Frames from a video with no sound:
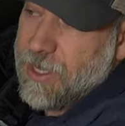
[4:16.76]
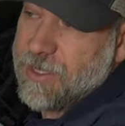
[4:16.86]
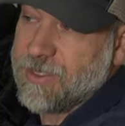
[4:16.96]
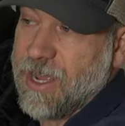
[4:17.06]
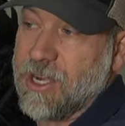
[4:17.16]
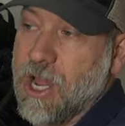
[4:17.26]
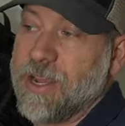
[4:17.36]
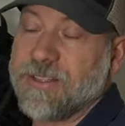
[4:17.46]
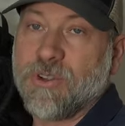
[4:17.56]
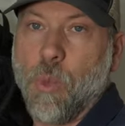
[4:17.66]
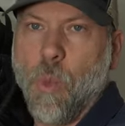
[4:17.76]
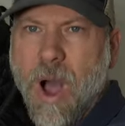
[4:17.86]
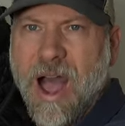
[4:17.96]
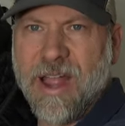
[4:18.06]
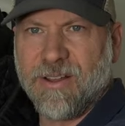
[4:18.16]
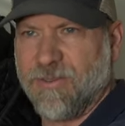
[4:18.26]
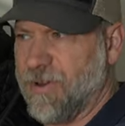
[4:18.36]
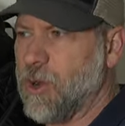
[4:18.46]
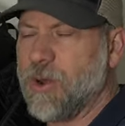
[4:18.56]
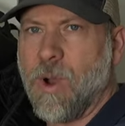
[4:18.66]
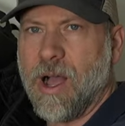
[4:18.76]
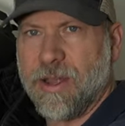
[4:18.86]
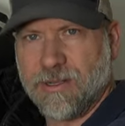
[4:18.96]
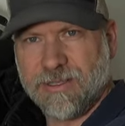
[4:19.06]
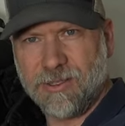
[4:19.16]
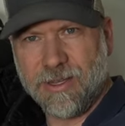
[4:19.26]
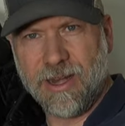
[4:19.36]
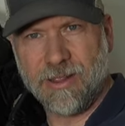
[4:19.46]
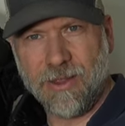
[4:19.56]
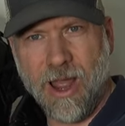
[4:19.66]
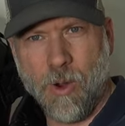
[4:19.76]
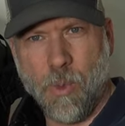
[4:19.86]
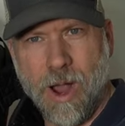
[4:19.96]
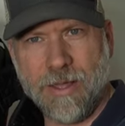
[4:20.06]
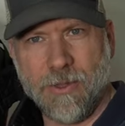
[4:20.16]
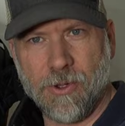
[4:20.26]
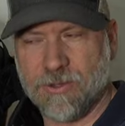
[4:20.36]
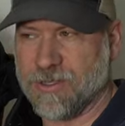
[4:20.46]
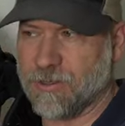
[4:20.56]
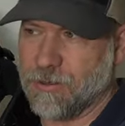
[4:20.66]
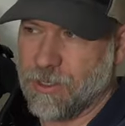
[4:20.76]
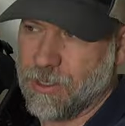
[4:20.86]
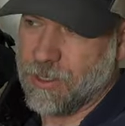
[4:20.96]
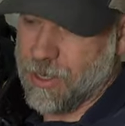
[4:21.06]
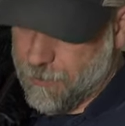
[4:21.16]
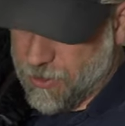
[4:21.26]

It's got nice wide, very wide. So look at how wide those hip